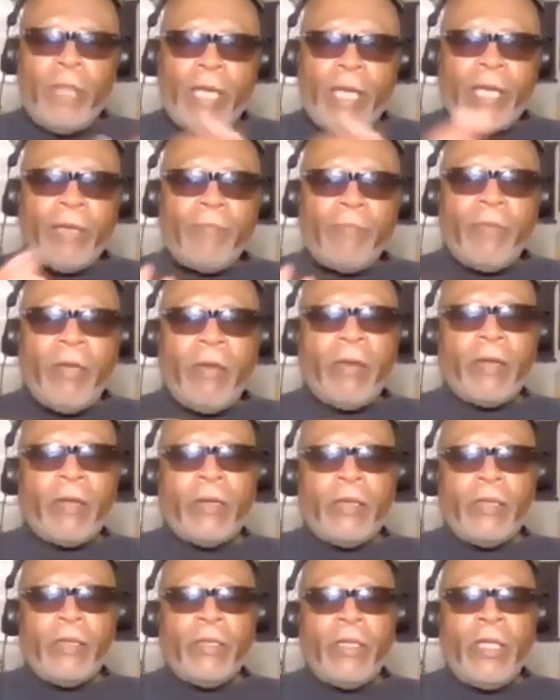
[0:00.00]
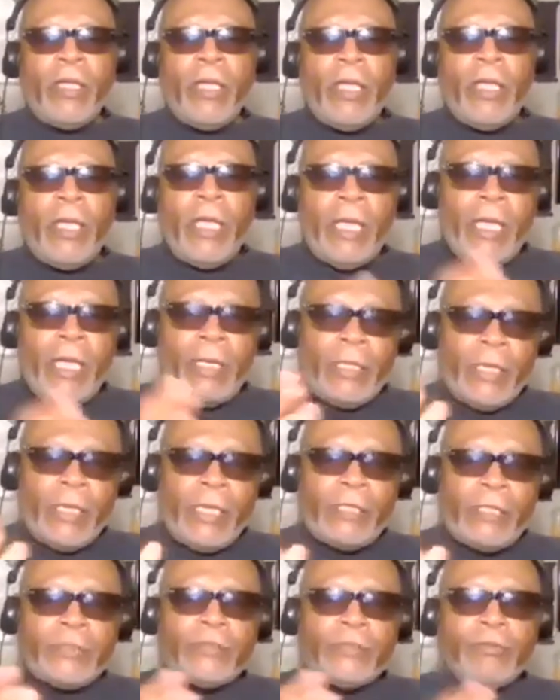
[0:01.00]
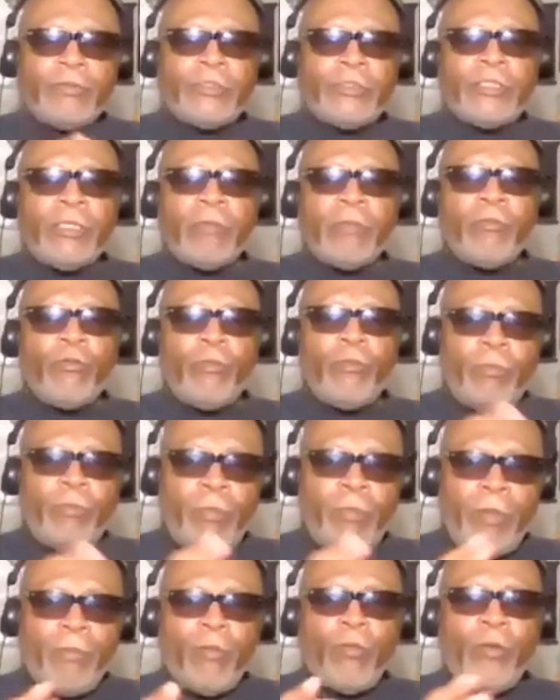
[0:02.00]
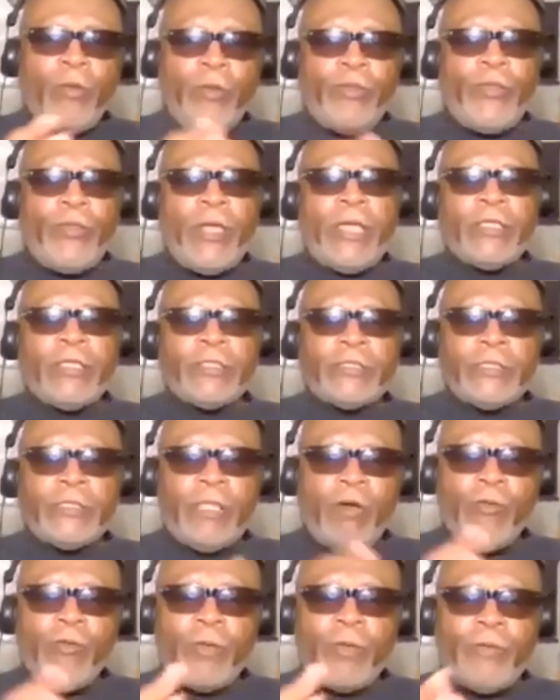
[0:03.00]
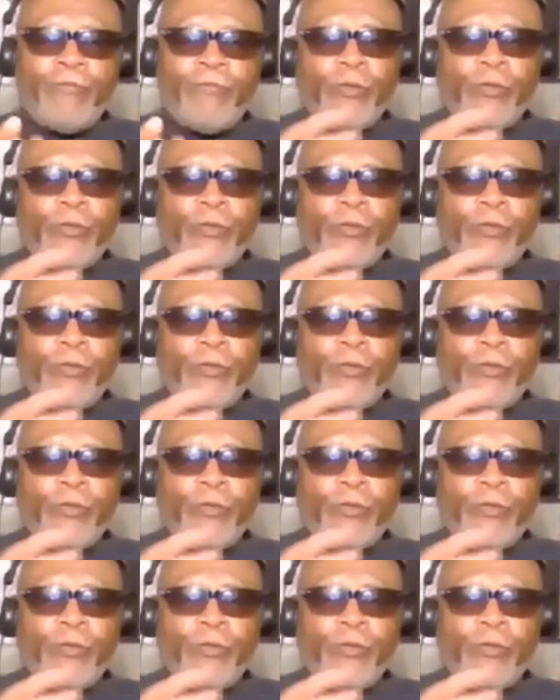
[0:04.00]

And ladies and gentlemen, remember one thing. The slogan for this show is,